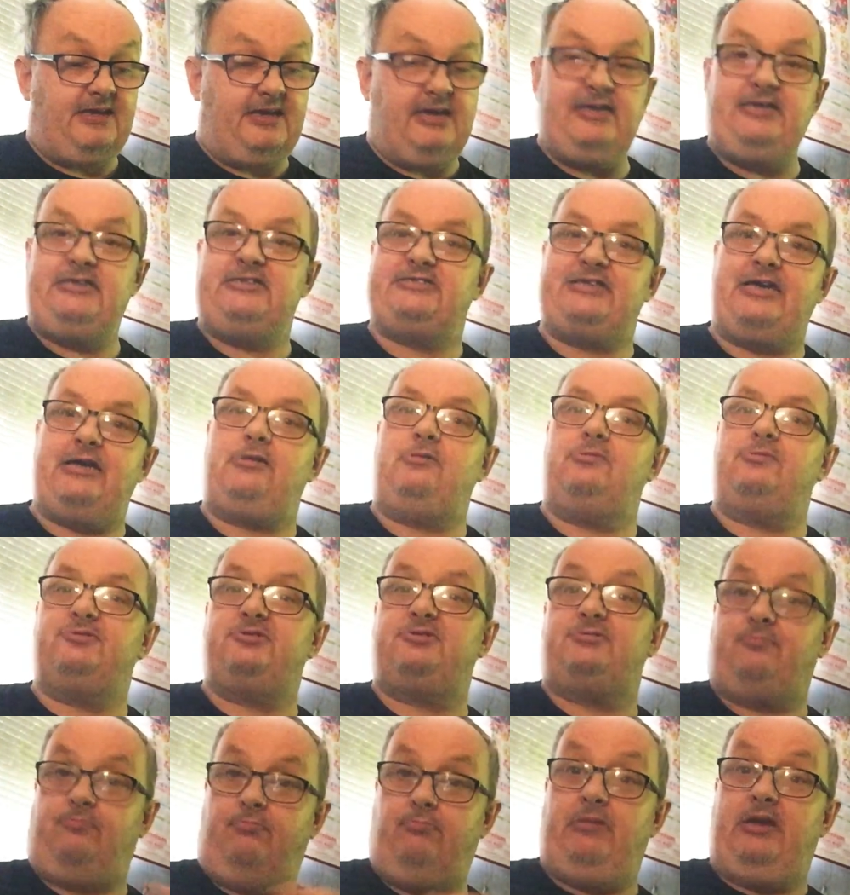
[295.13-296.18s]
He's
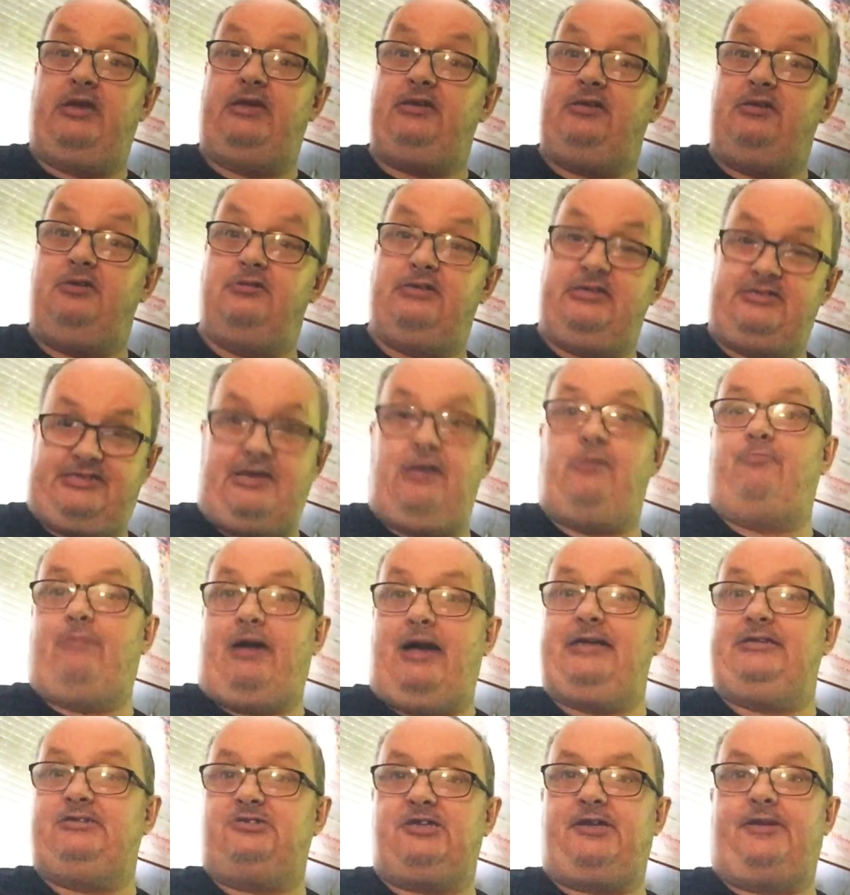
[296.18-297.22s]
helped me. He's helped
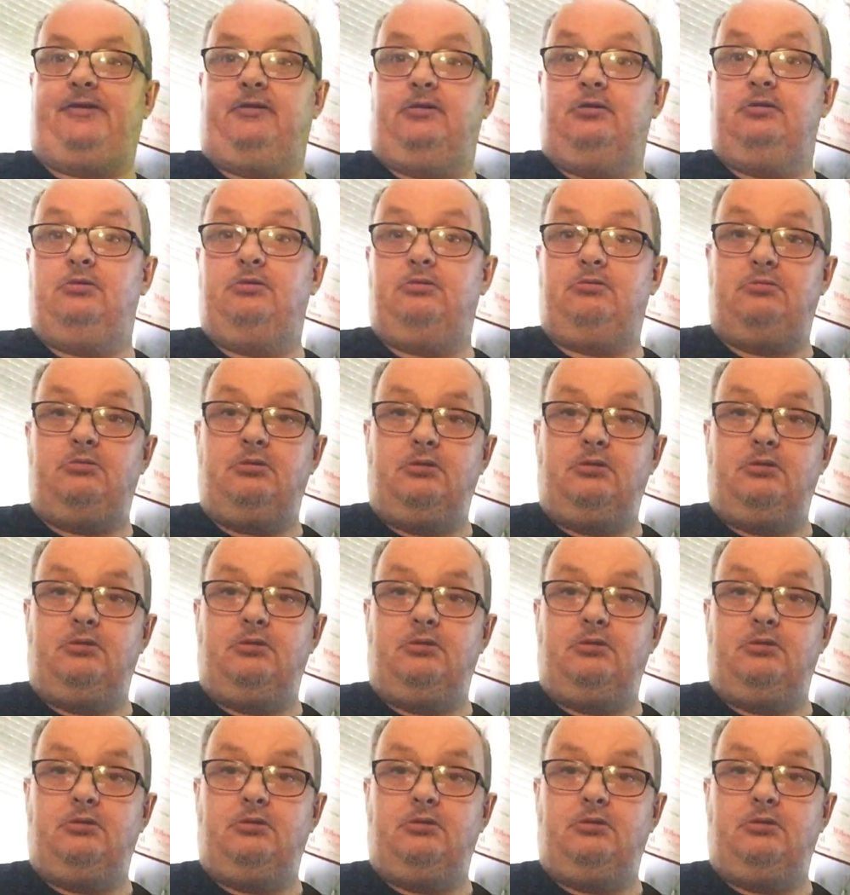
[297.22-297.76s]
my channel.